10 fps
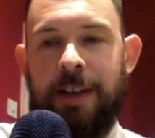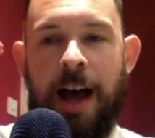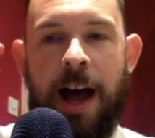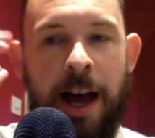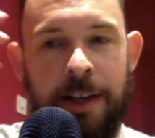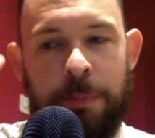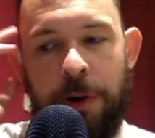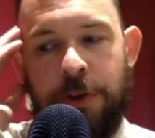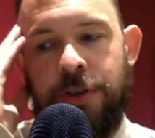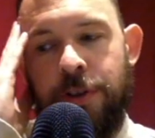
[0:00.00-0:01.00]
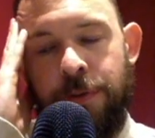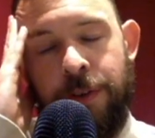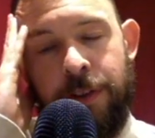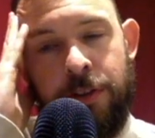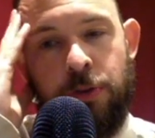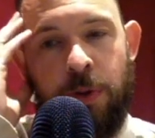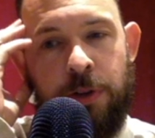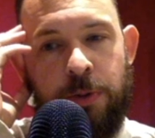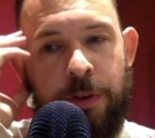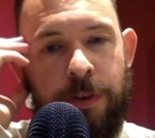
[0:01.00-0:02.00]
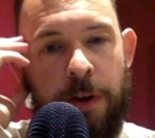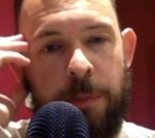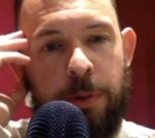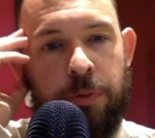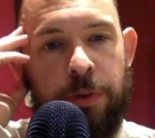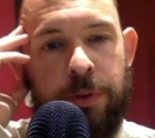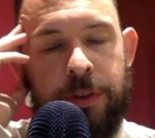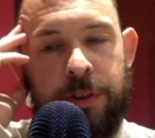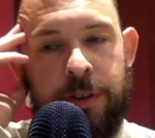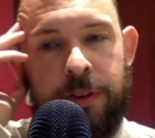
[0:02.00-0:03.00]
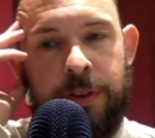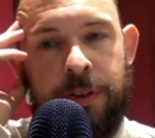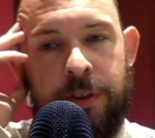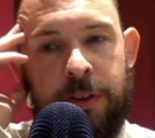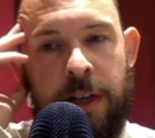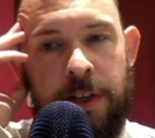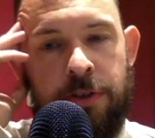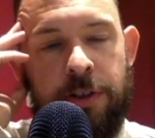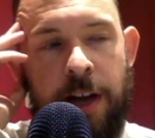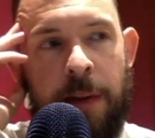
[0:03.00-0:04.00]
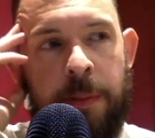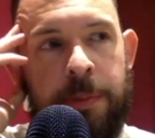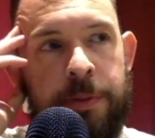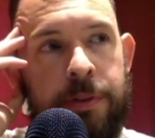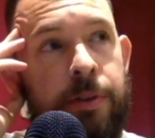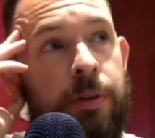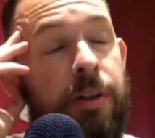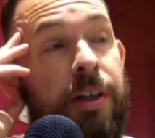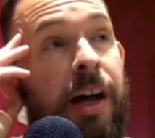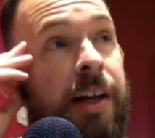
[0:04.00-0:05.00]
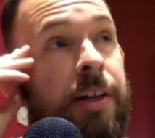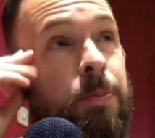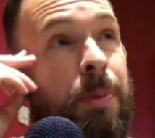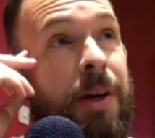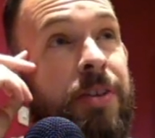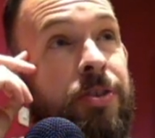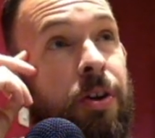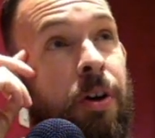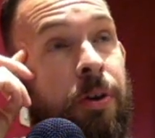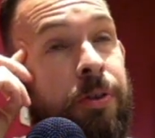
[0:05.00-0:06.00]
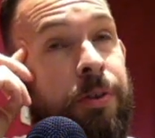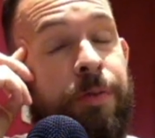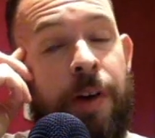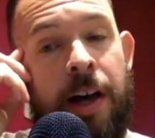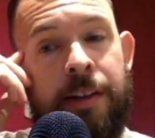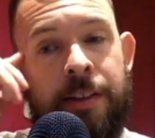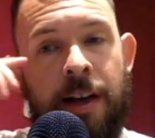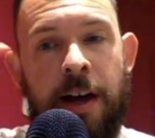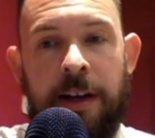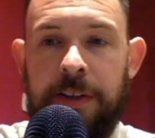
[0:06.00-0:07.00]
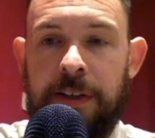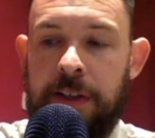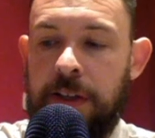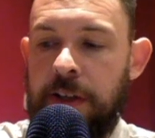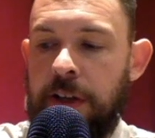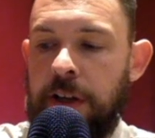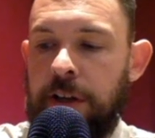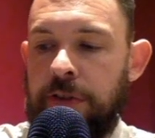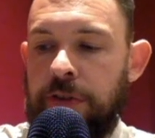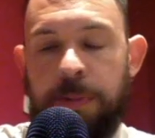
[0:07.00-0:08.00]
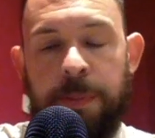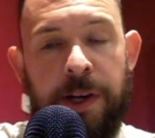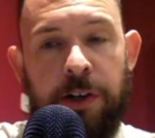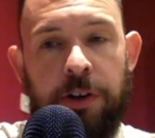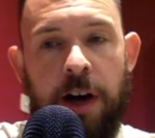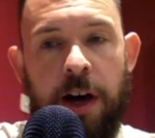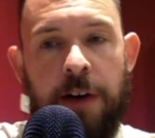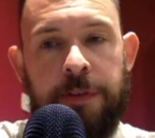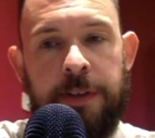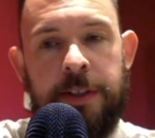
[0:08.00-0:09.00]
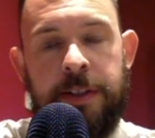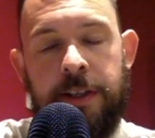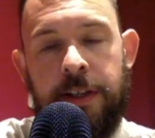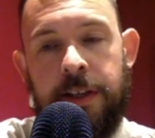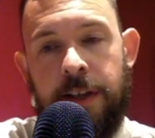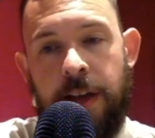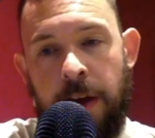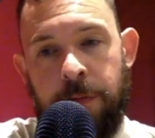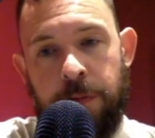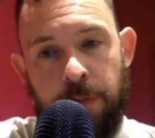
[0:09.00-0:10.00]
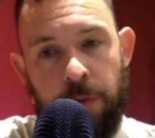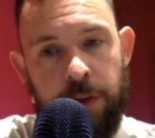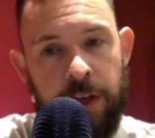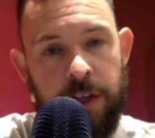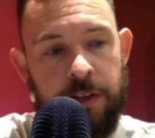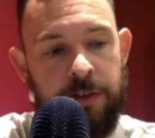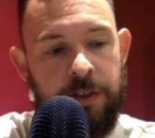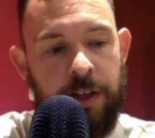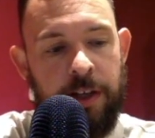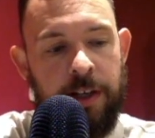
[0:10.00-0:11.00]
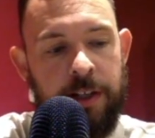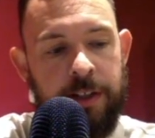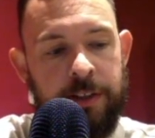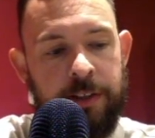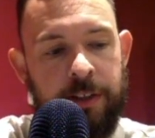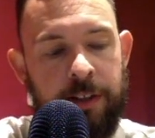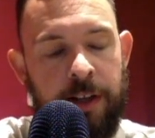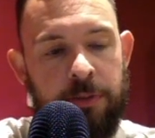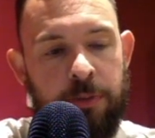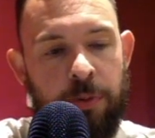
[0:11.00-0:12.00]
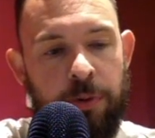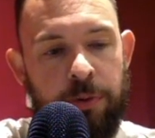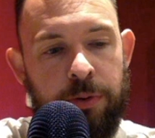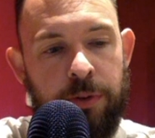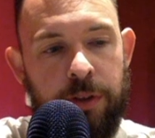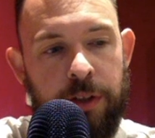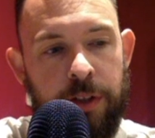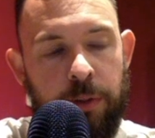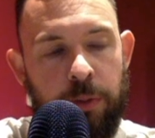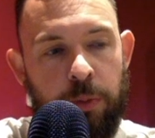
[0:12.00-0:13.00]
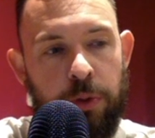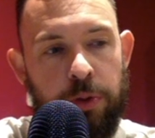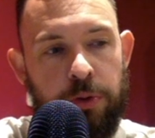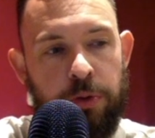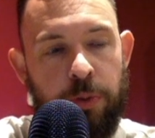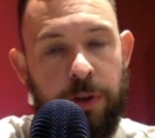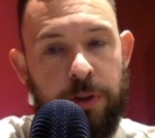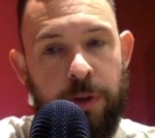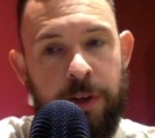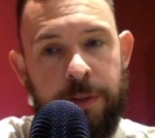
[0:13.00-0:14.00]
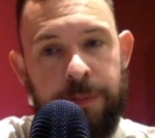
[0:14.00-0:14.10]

I personally do think the 2025 bull run is going to happen. And it's based on the fact that there's a Bitcoin halving every four years. And the last one was 2020.